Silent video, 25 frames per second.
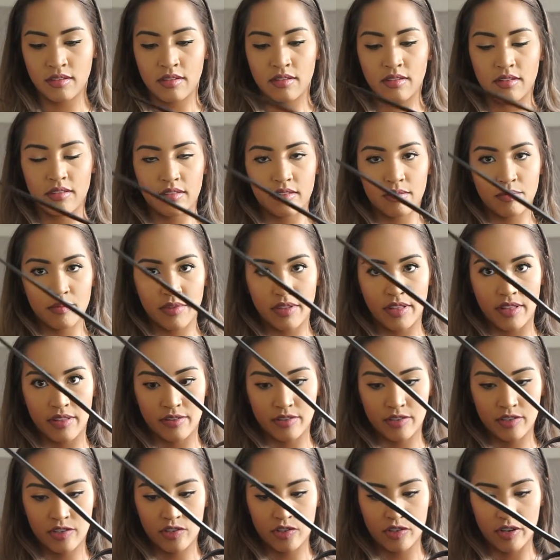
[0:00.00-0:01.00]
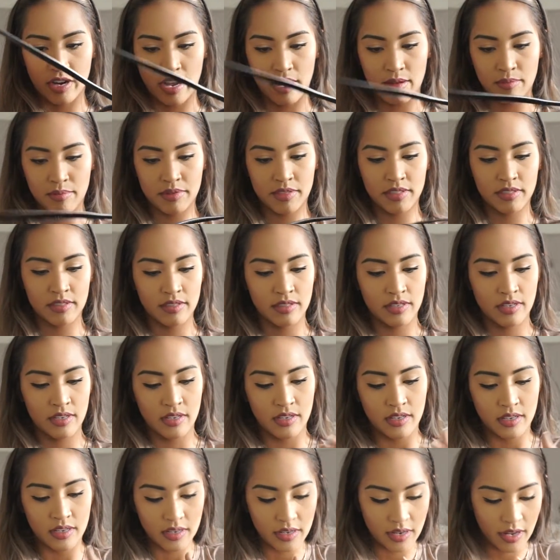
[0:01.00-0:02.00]
some leather straps.
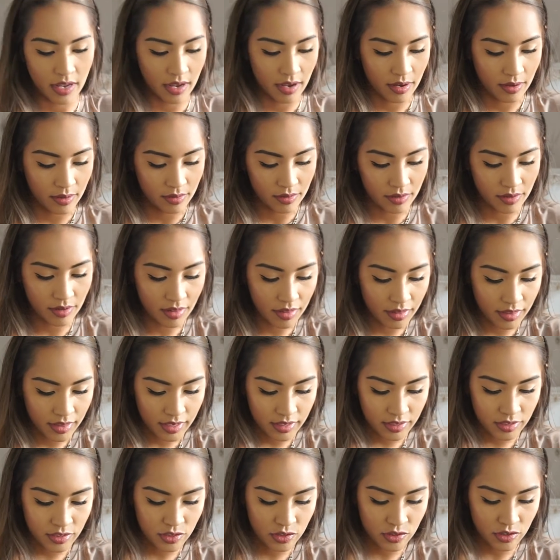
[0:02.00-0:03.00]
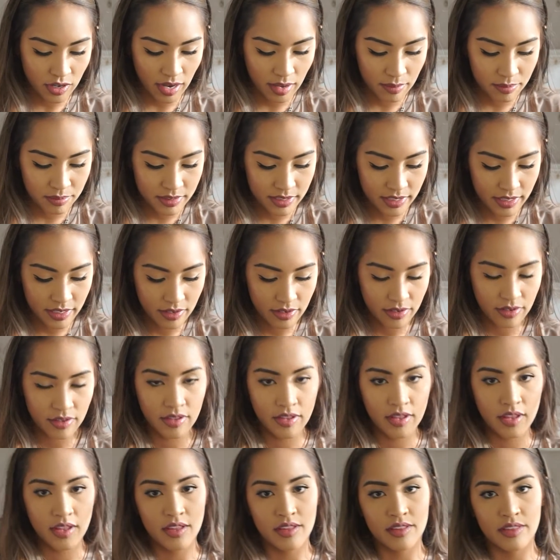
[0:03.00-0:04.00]
Now, these straps here,
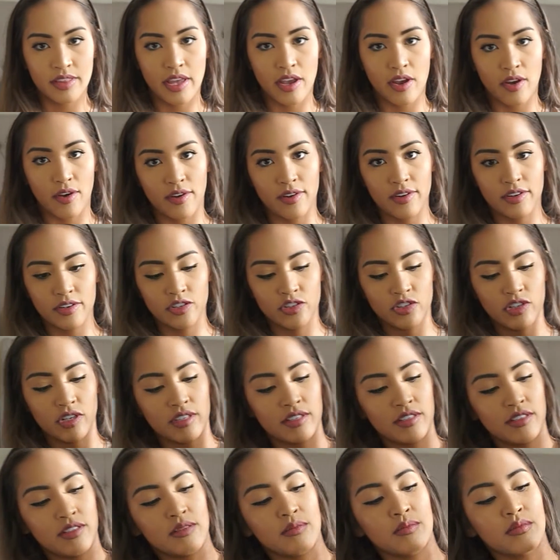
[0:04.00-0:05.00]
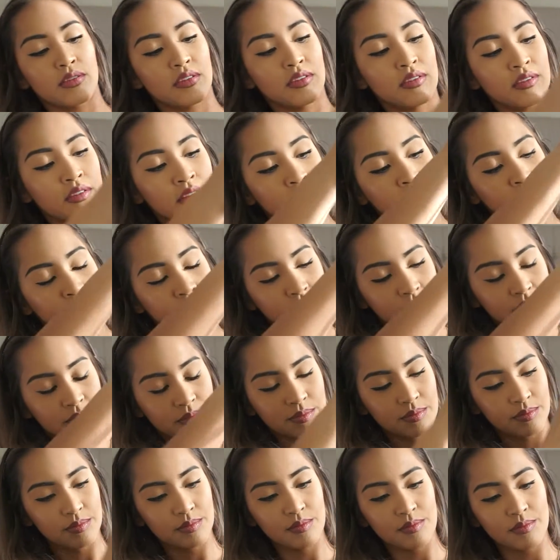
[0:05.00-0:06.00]
they are adjustable.
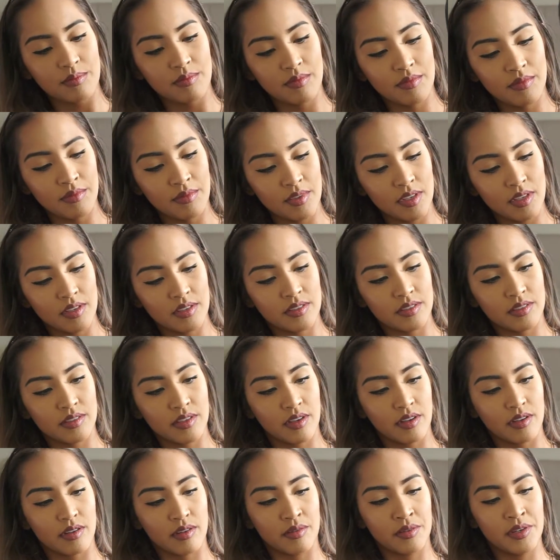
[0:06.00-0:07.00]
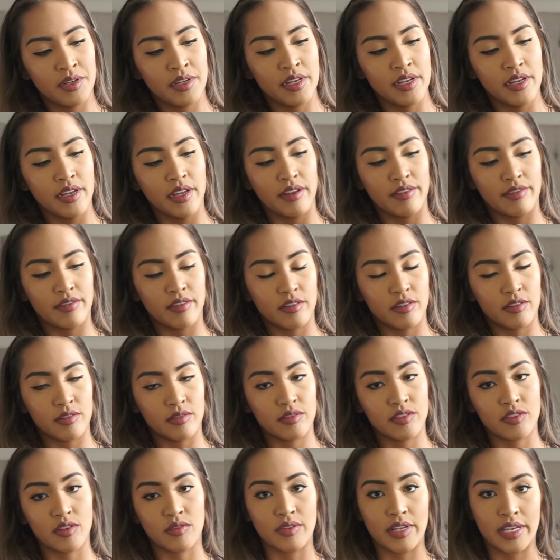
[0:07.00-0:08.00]
So if you
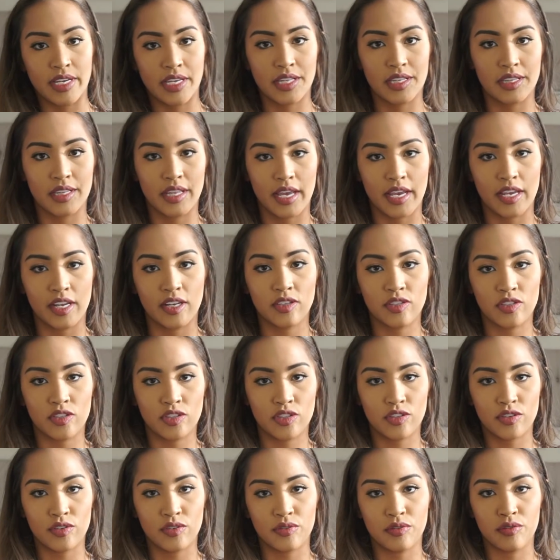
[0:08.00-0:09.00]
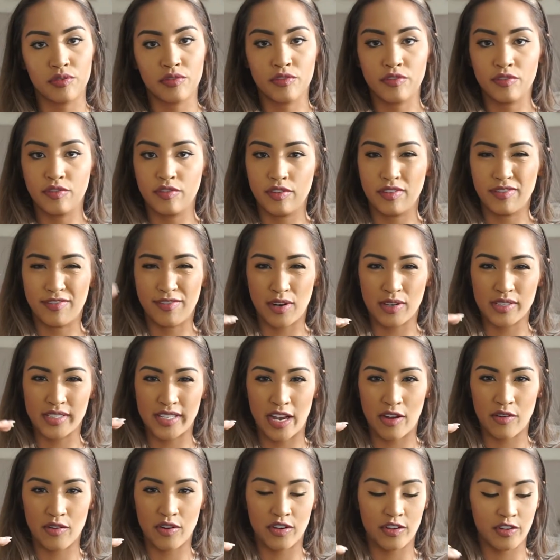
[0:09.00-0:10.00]
don't like it laying too far
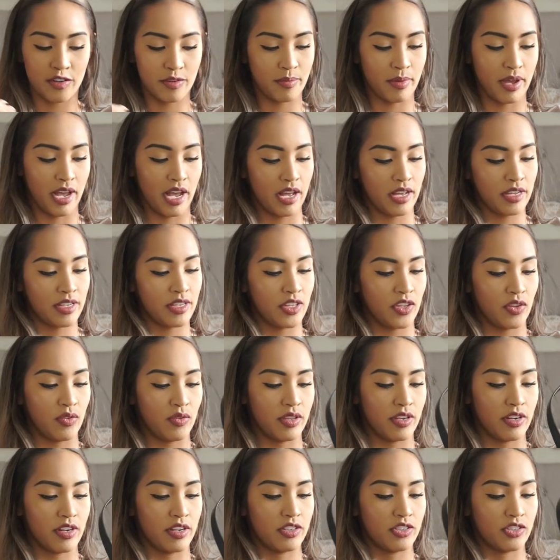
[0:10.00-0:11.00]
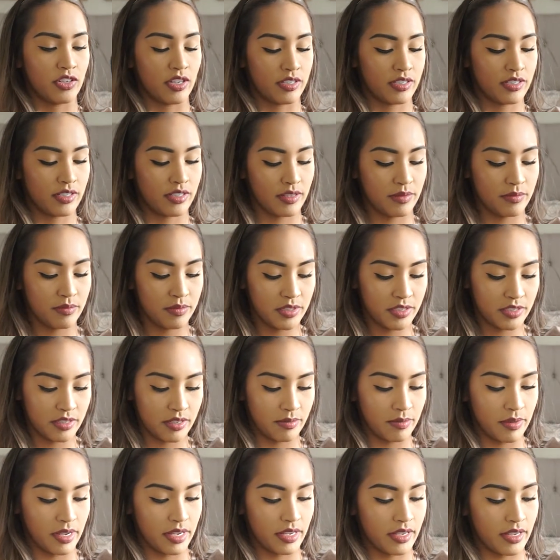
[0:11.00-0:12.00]
down on your back, you can adjust them to
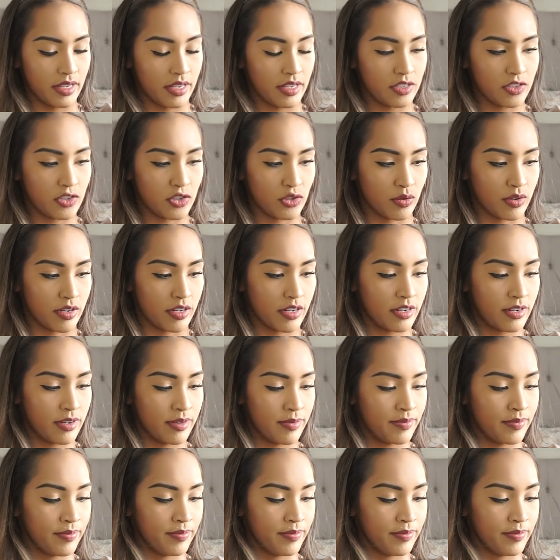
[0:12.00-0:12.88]
make it shorter.